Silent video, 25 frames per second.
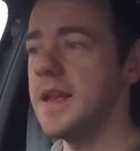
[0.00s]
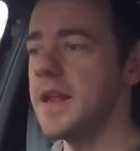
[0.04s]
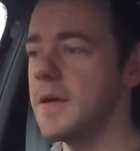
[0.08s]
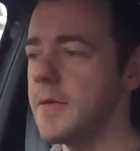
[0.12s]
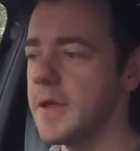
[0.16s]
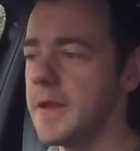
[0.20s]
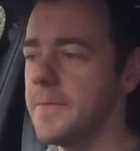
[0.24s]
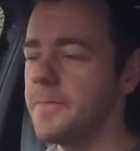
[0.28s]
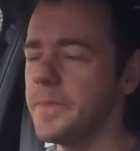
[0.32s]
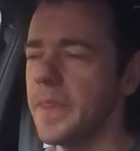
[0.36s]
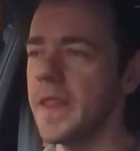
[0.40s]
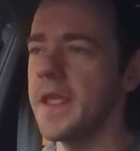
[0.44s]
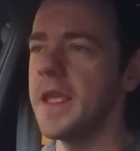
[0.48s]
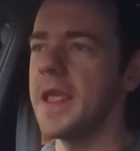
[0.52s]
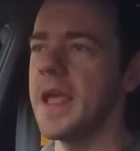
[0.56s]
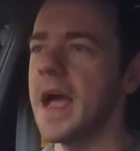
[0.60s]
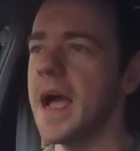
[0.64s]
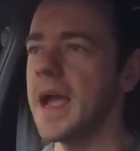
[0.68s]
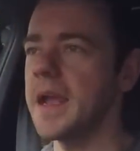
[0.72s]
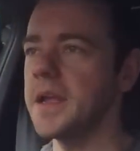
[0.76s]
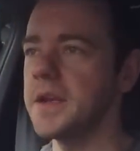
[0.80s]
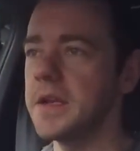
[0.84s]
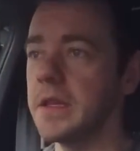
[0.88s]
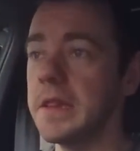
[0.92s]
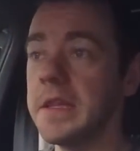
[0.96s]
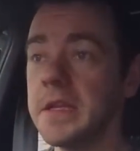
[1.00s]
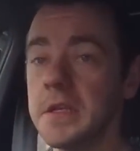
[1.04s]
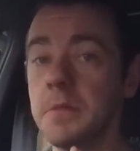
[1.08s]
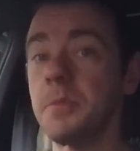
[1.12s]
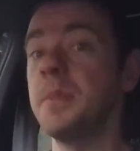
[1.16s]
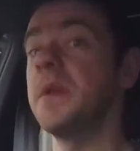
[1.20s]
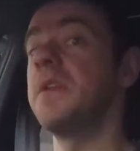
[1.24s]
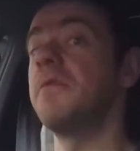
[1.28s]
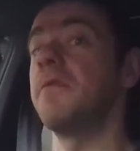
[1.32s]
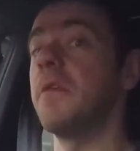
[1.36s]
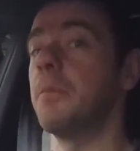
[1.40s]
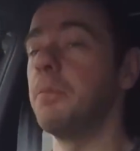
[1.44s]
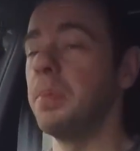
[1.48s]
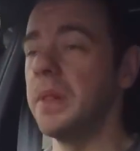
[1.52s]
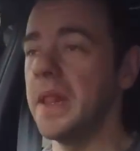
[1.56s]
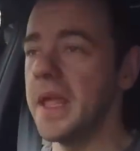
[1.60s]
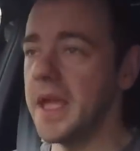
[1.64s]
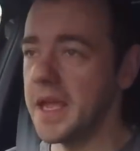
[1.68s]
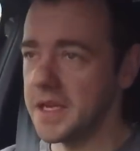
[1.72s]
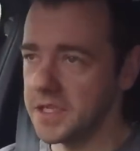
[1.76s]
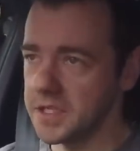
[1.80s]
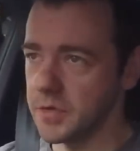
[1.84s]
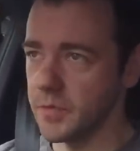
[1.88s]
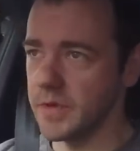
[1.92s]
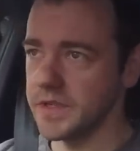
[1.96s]
I mean, I had a little bit of a play,
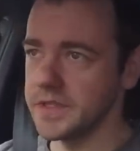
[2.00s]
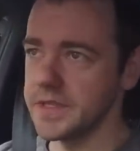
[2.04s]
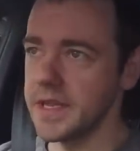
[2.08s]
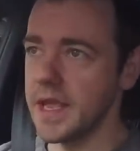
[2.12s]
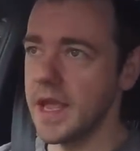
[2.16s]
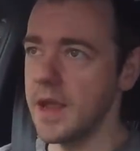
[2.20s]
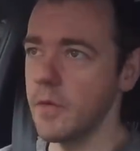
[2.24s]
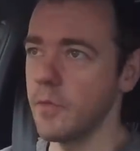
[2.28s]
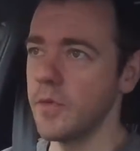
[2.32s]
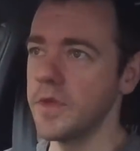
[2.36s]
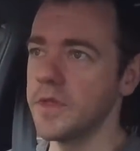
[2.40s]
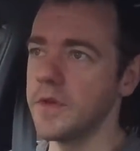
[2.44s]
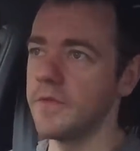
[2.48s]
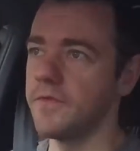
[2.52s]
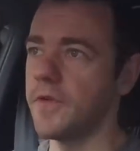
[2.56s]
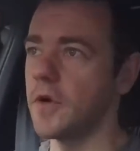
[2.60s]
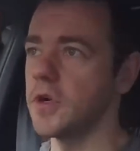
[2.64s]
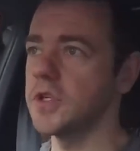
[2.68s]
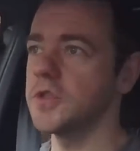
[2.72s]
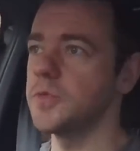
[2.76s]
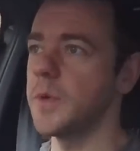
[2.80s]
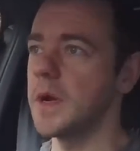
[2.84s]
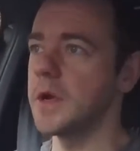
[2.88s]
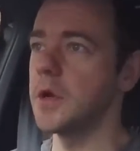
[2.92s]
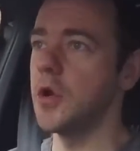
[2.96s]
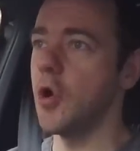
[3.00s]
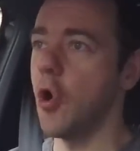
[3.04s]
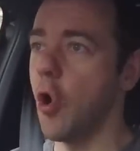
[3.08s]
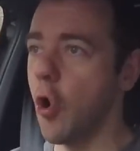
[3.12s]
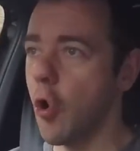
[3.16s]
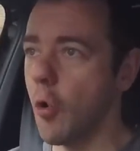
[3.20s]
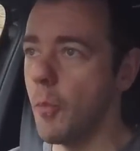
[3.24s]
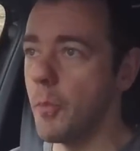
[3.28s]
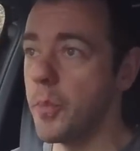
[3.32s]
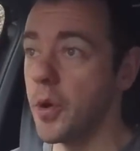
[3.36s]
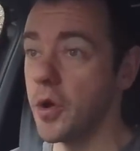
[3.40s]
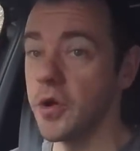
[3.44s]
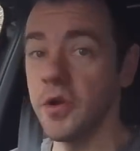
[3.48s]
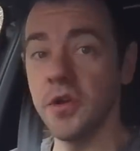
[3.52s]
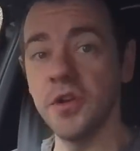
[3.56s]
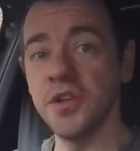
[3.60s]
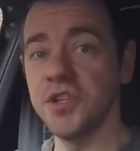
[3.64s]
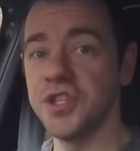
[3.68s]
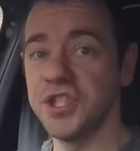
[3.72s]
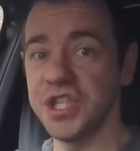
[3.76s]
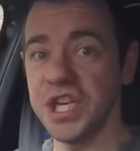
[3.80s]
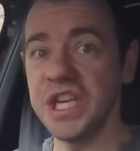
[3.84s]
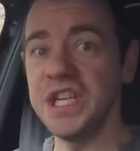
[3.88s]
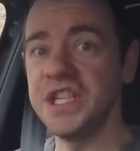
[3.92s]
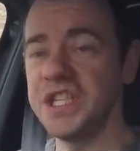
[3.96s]
shall we say, with a Volkswagen Up
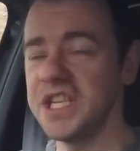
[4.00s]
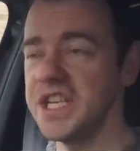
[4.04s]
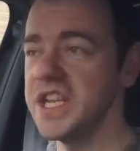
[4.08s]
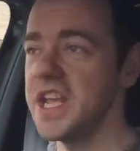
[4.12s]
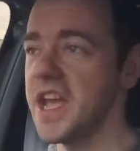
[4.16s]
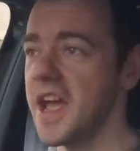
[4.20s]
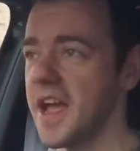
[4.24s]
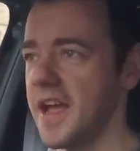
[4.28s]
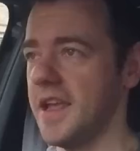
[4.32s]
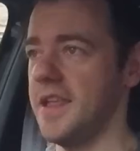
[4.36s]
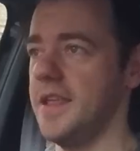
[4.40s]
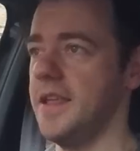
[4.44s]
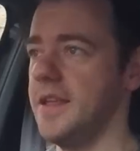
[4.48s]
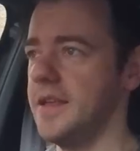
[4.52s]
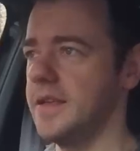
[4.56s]
GTI.